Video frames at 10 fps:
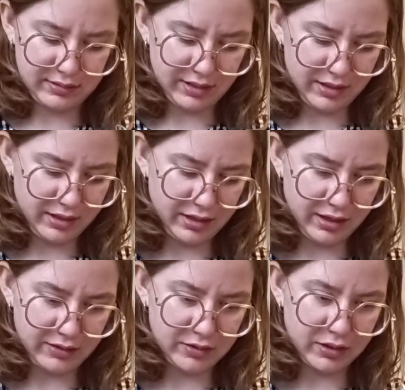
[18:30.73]
I think I
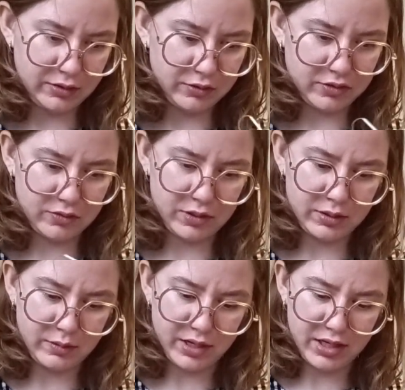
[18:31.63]
had to get used to it,
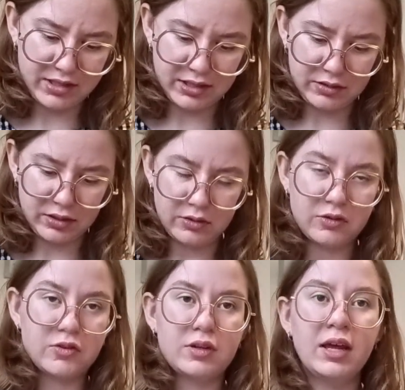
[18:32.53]
or my eyes had to get
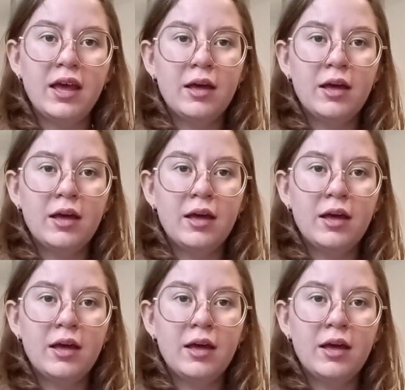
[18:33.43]
used to it,